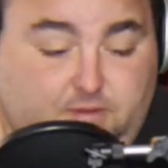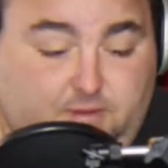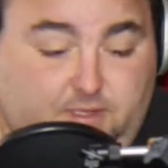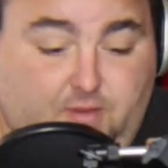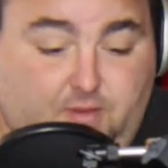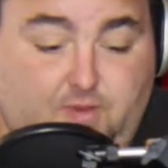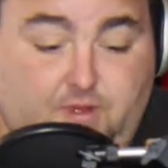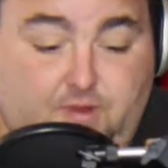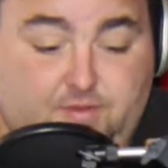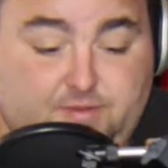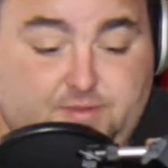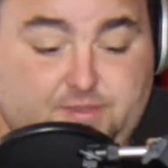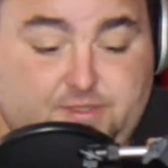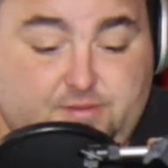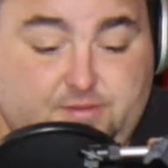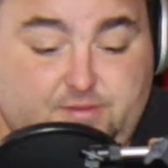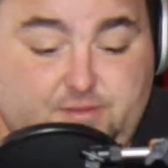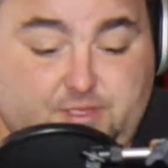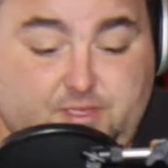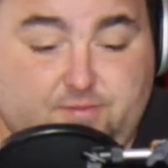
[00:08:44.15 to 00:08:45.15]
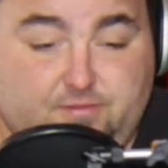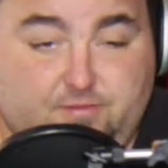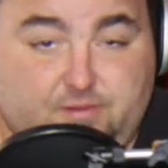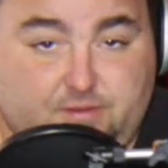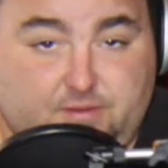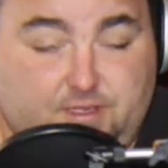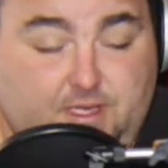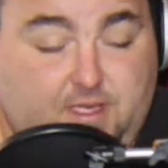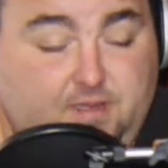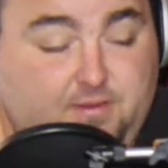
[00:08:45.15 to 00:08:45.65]
That wide receiver,
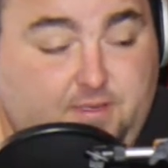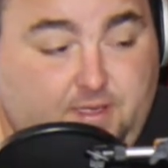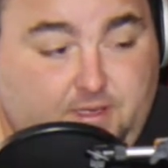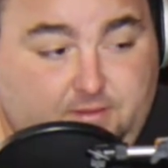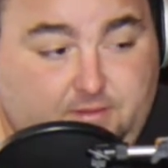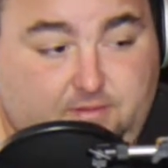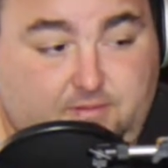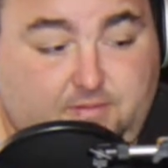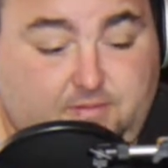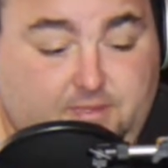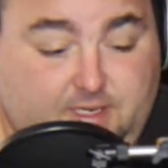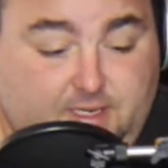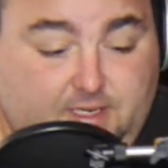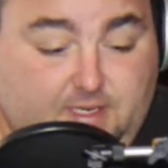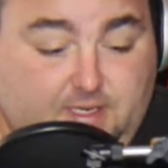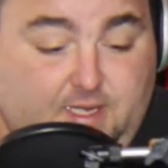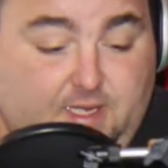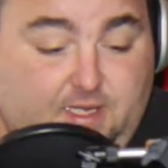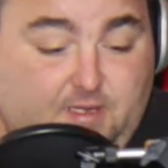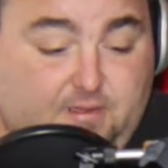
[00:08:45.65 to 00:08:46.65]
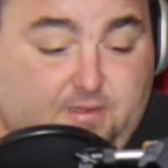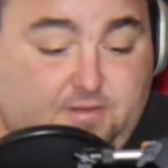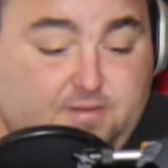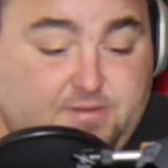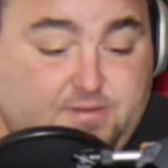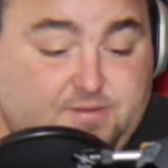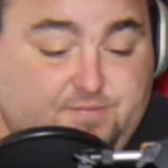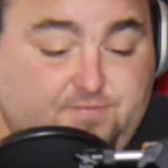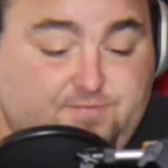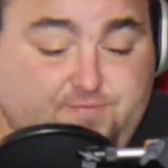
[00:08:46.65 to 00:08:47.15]
that guy
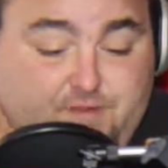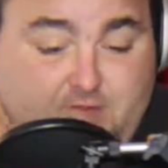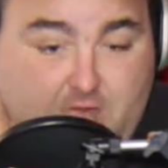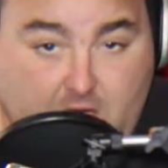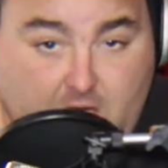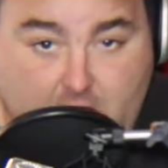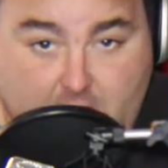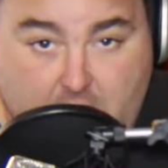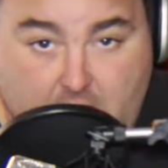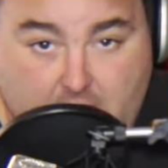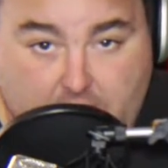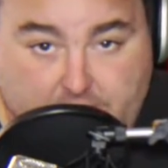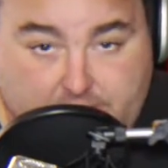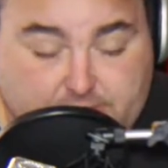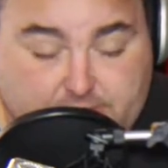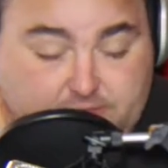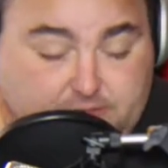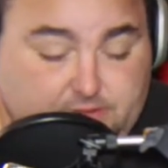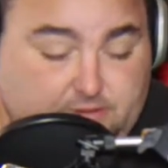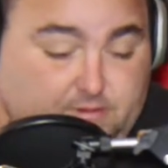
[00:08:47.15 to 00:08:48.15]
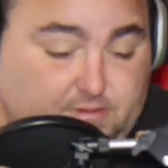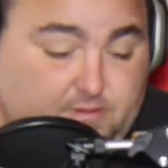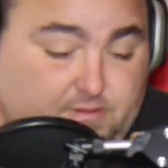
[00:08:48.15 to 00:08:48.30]
is fast.